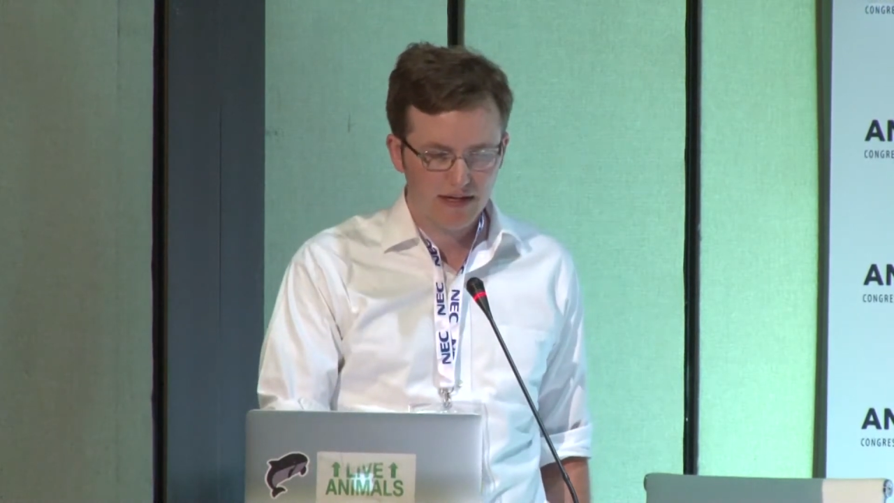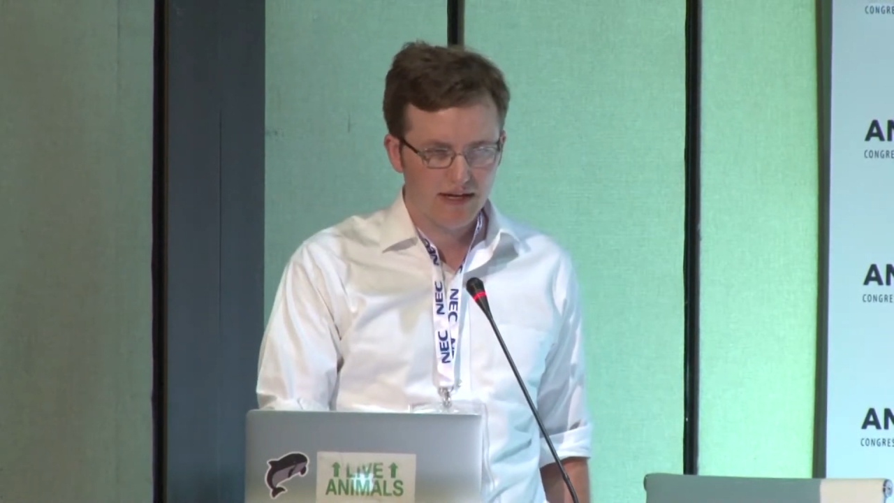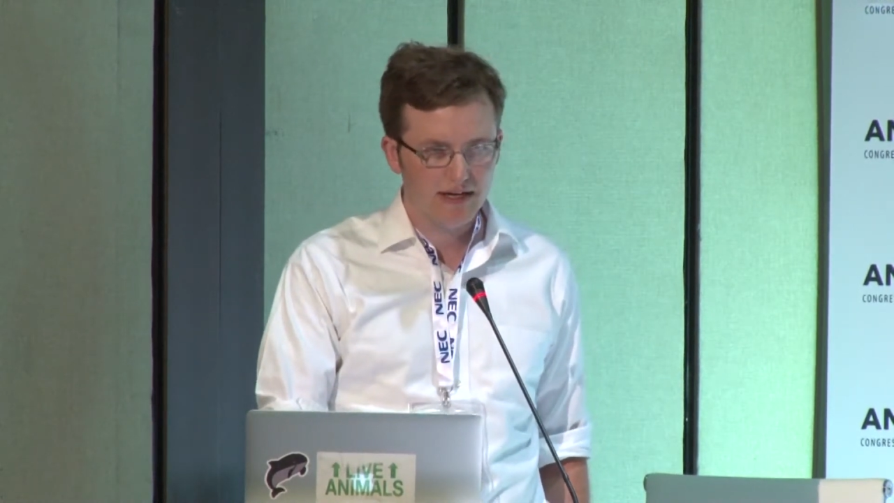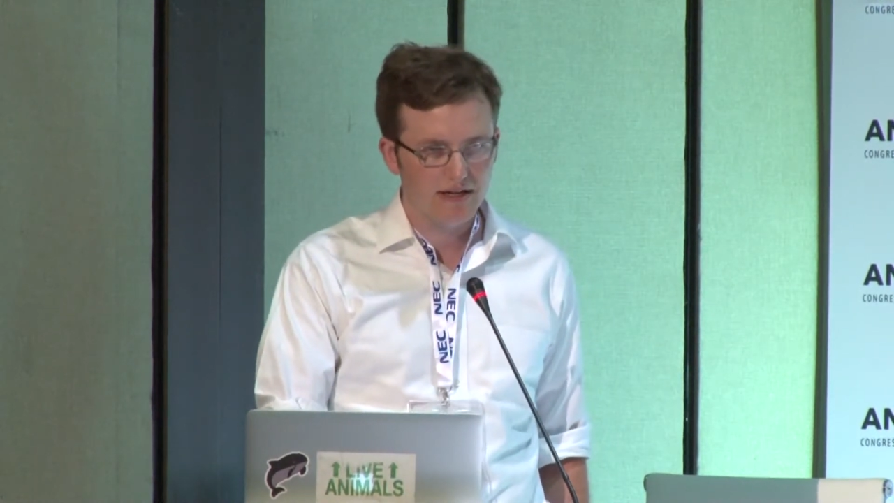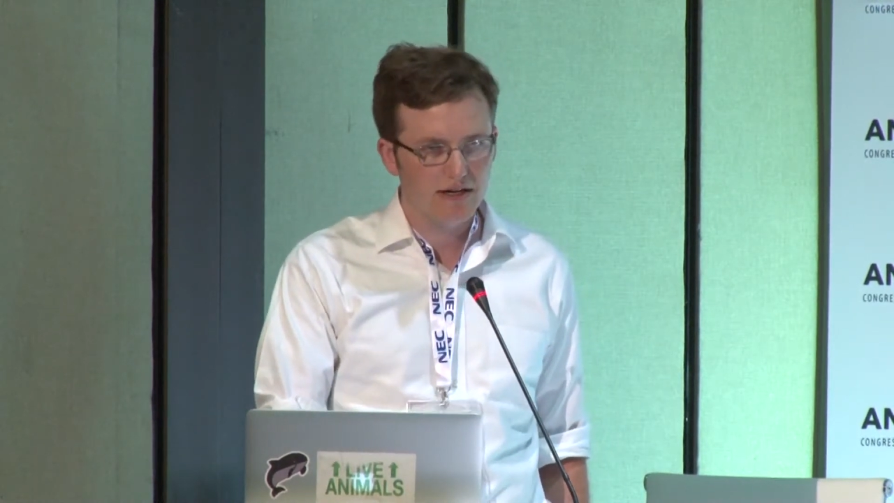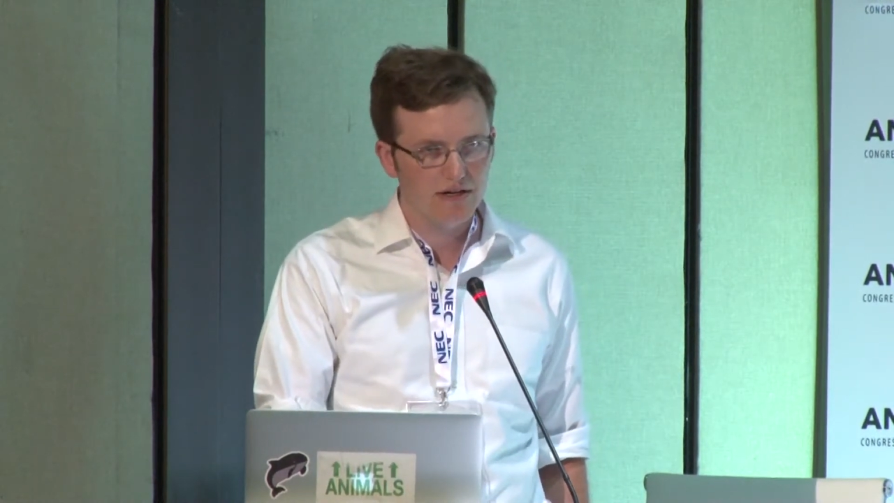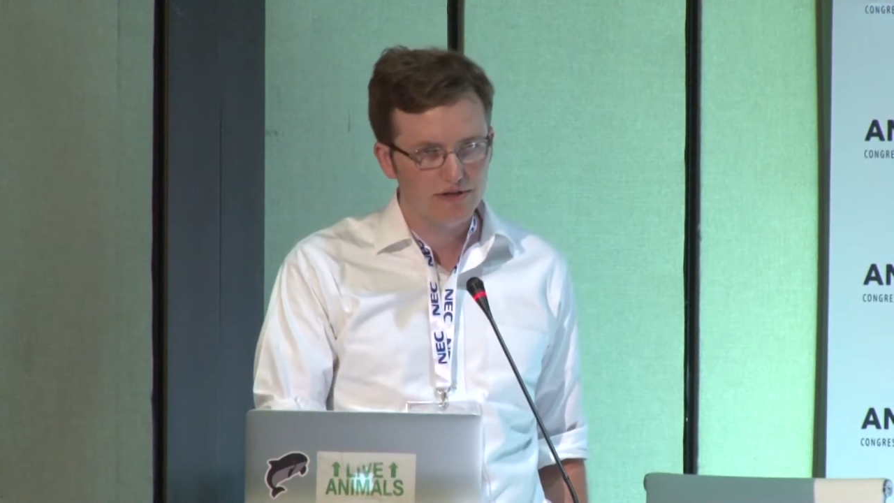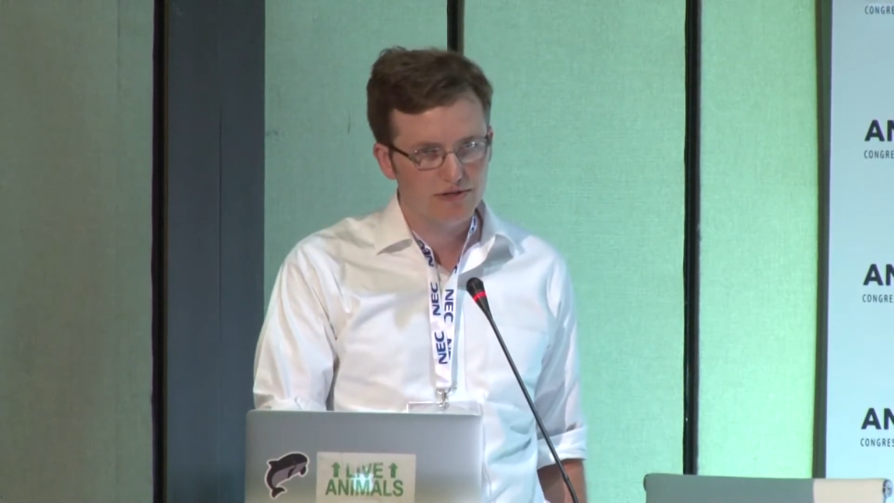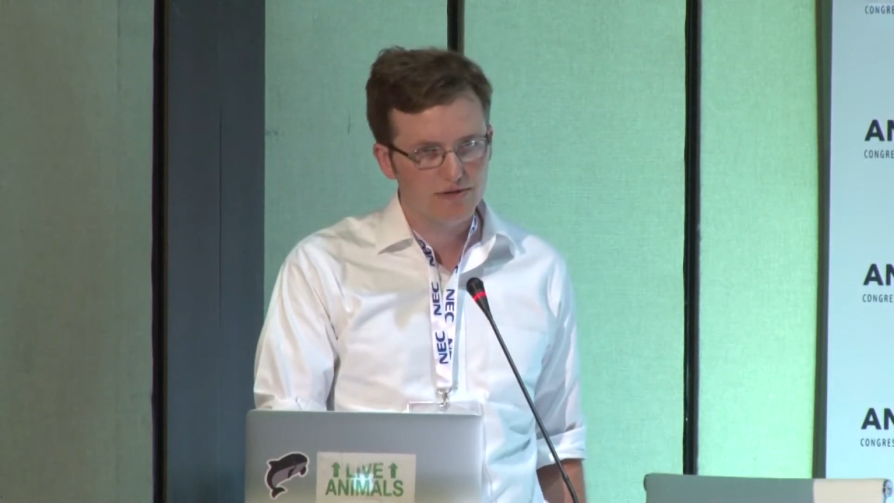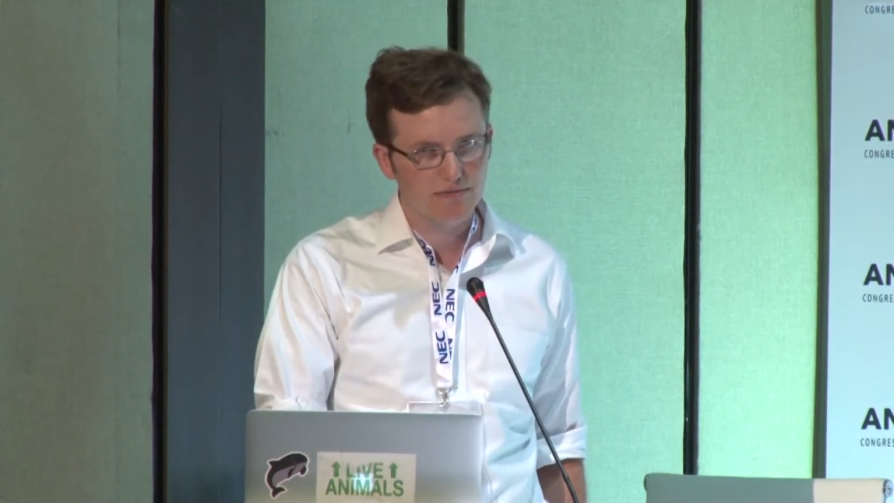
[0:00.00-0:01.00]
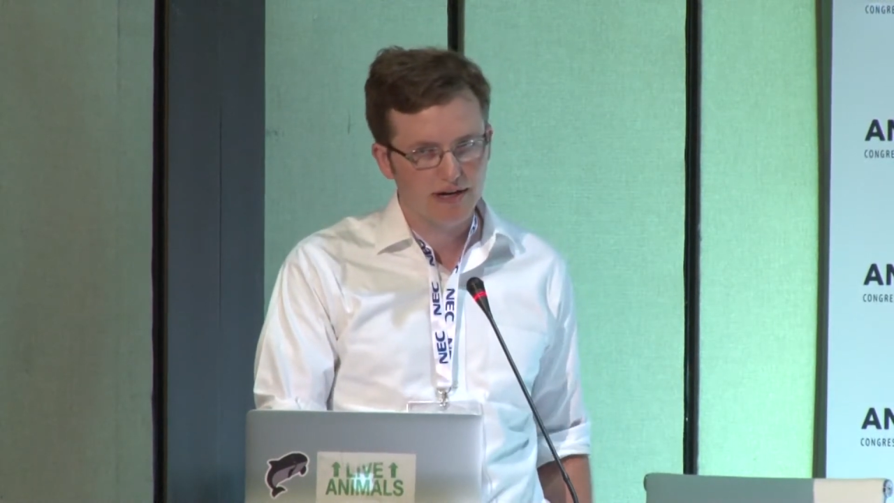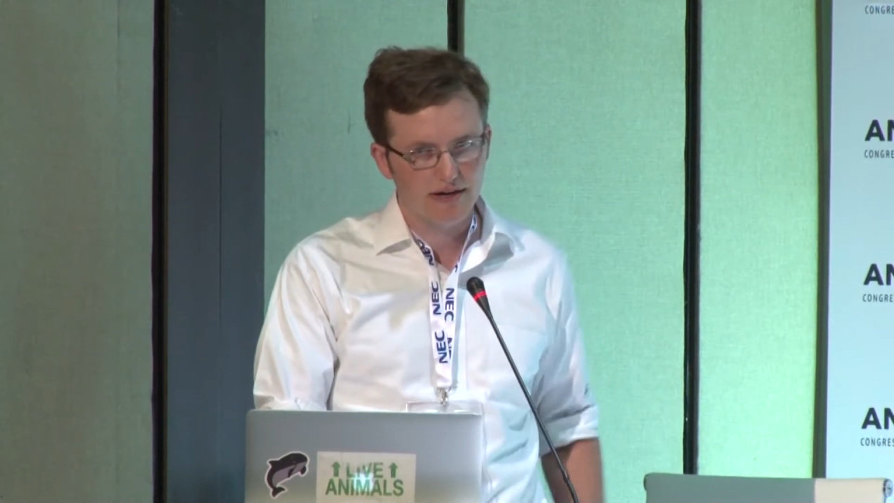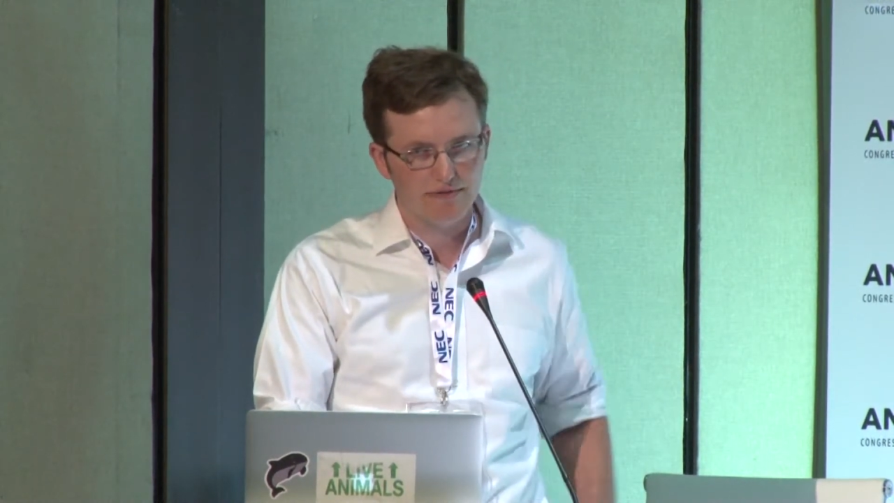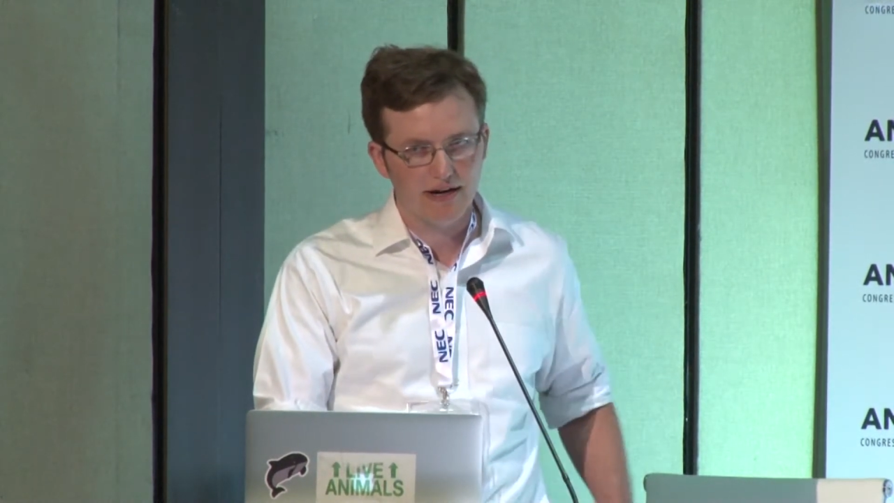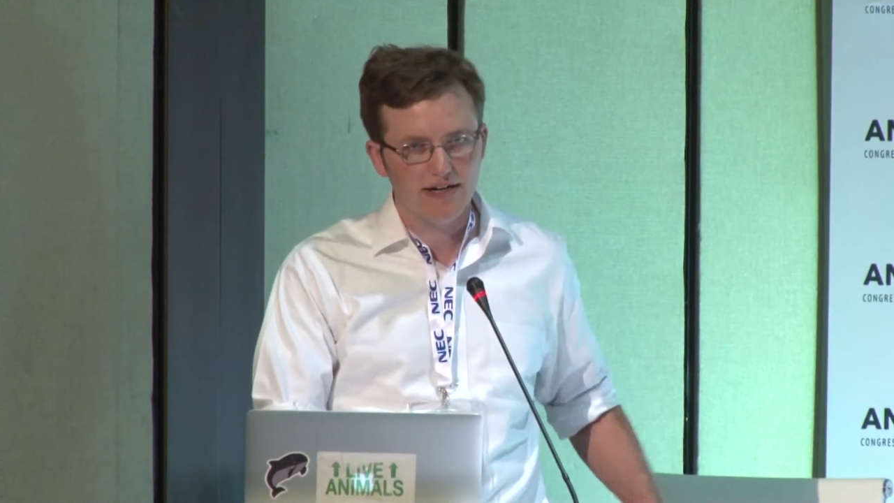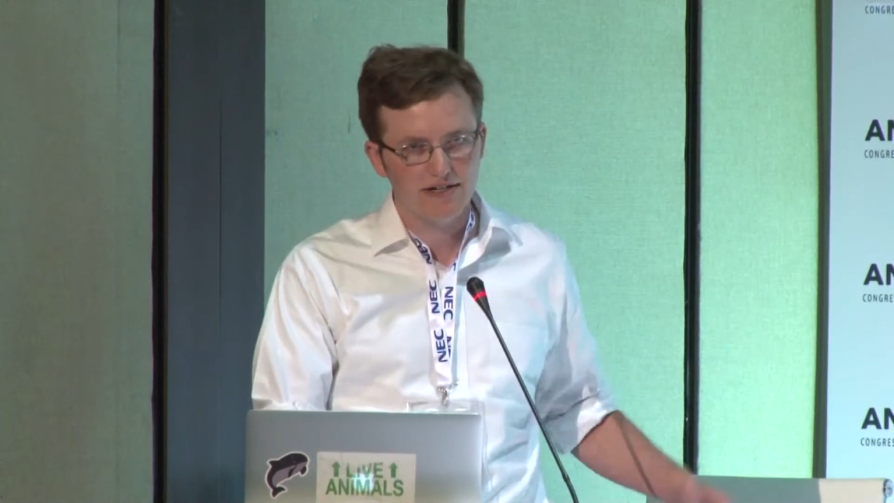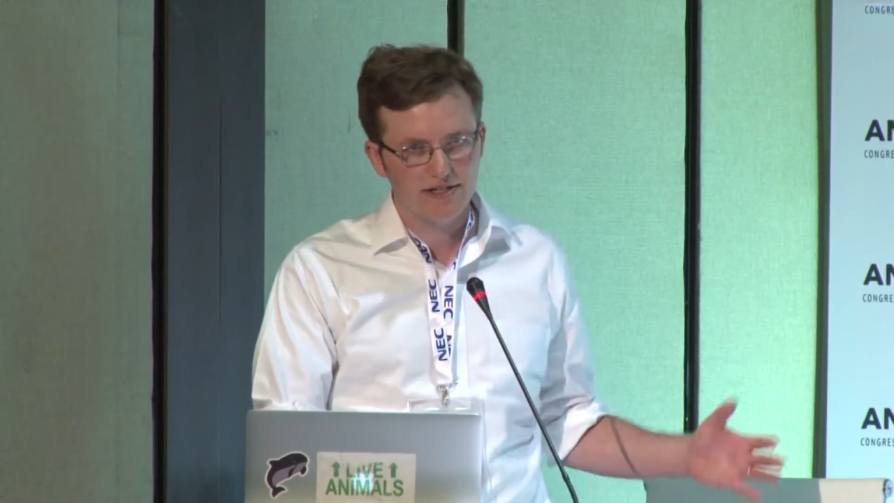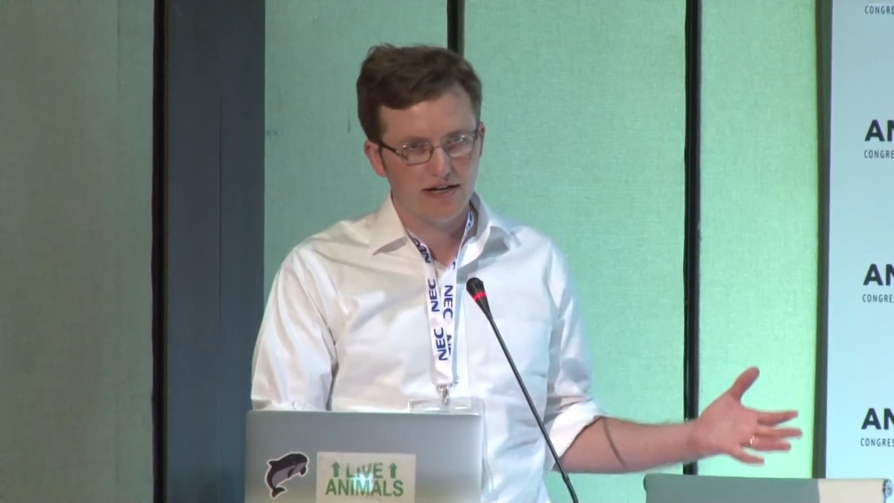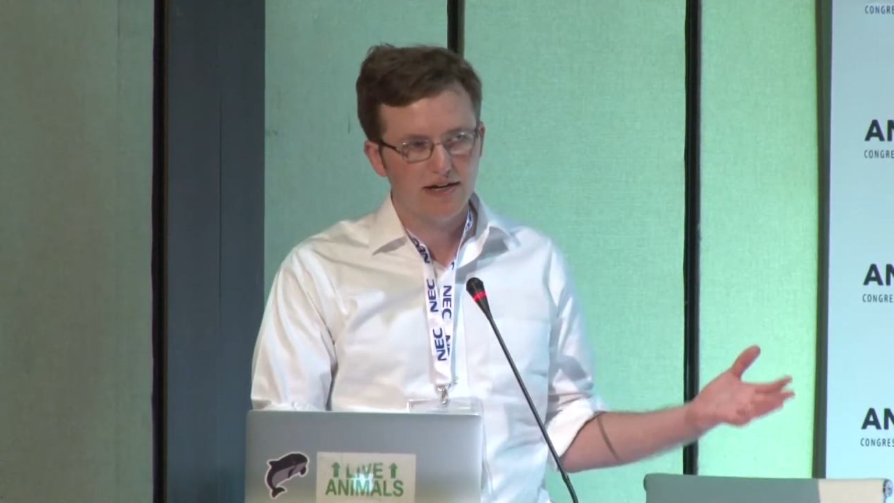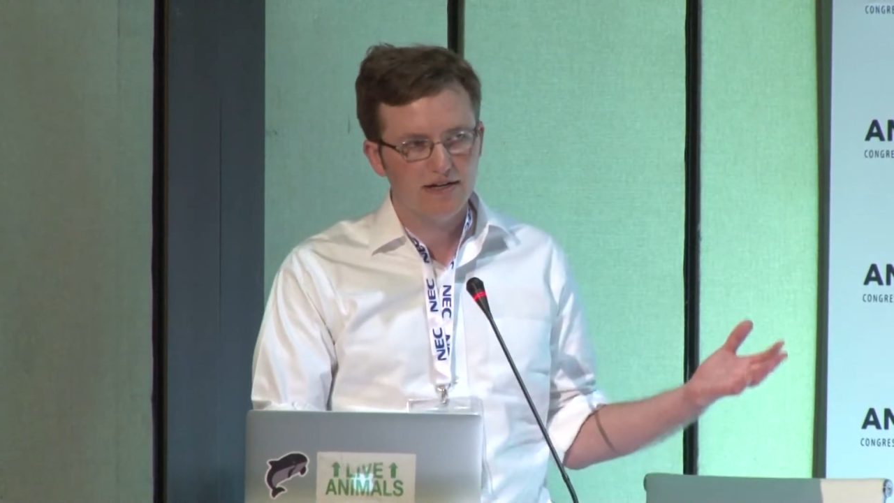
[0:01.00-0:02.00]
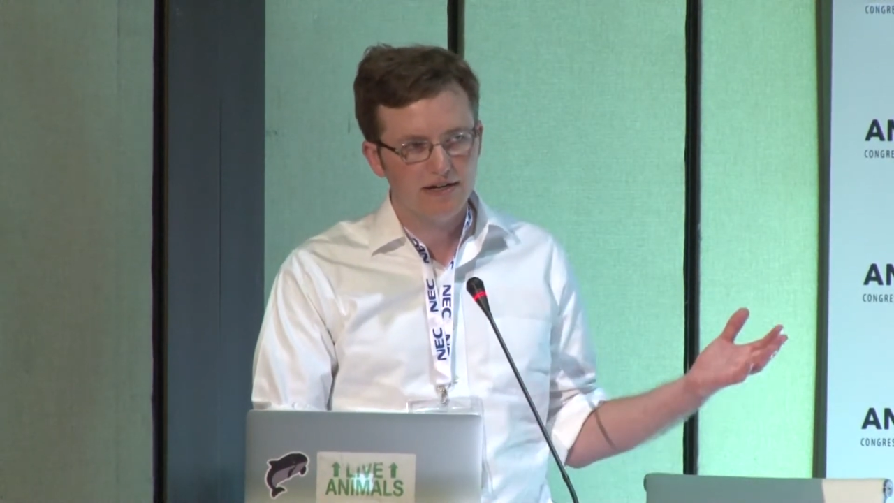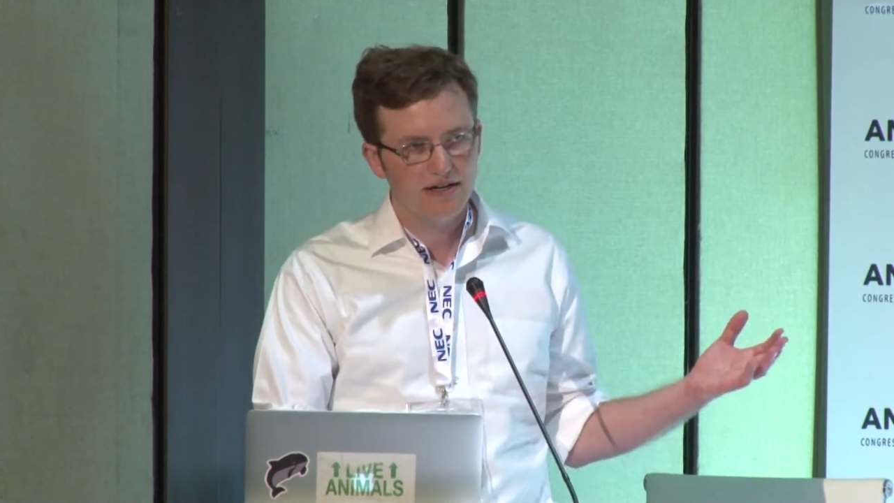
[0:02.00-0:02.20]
It knows where riders are,